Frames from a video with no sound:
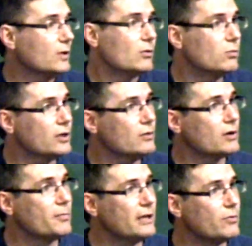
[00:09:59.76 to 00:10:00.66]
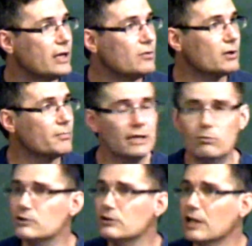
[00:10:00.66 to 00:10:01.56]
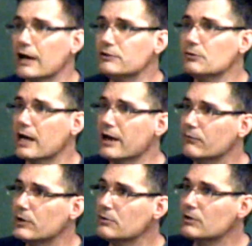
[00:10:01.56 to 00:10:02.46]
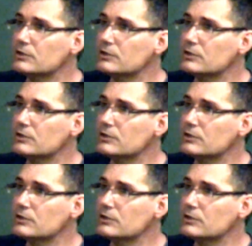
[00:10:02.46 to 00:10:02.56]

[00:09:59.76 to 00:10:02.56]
you know, what do you want to be? Where do you want to be? What sort of life do you want to have? What do you